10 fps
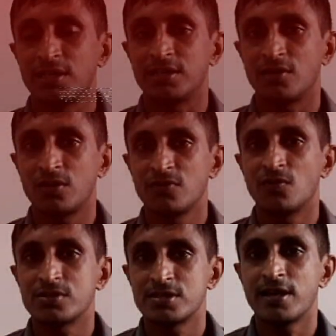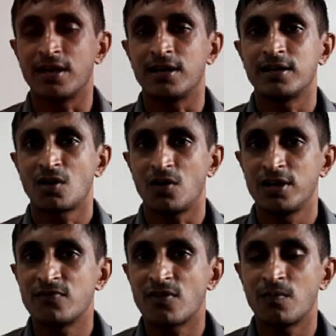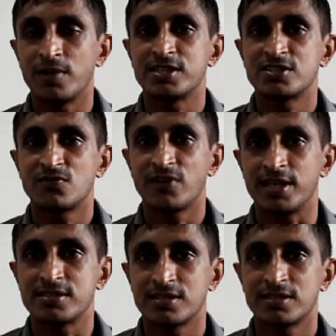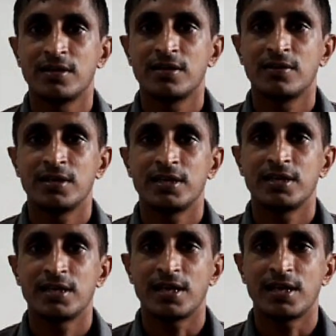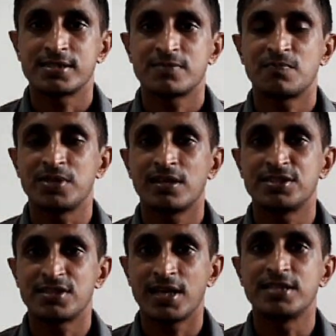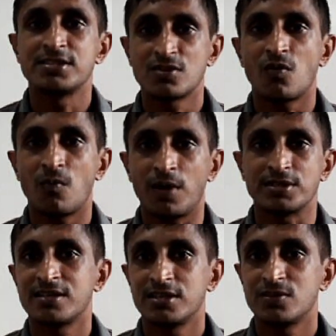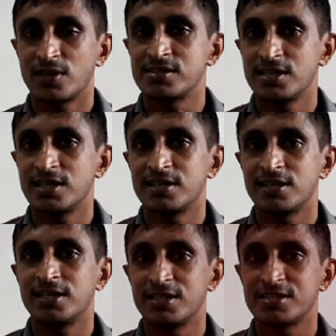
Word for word: Tony was there only from its face. He has physically changed so much. You can see it in this